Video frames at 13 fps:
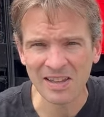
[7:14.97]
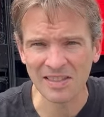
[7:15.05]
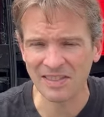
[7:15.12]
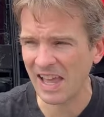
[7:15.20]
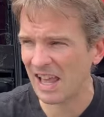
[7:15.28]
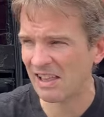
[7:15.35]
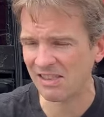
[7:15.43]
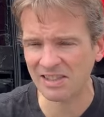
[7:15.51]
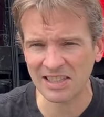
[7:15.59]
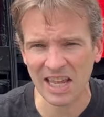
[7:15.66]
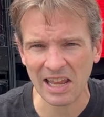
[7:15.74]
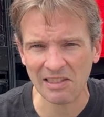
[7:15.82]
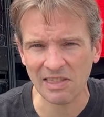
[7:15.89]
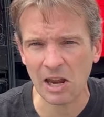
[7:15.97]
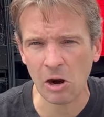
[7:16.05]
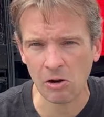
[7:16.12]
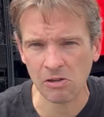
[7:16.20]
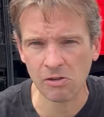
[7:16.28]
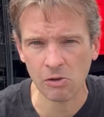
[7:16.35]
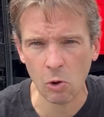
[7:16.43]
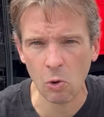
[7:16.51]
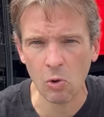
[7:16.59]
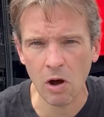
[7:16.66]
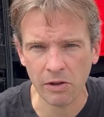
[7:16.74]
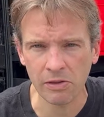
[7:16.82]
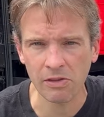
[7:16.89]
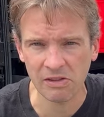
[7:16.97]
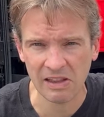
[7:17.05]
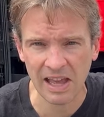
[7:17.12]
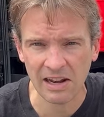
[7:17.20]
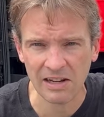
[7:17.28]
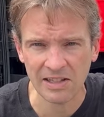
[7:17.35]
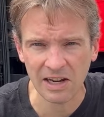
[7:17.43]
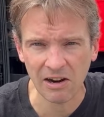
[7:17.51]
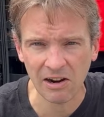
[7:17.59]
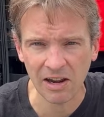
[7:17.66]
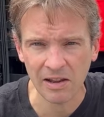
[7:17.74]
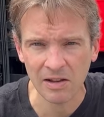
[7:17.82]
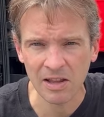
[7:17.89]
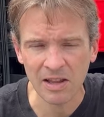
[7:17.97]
they stink, they are so unsanitary.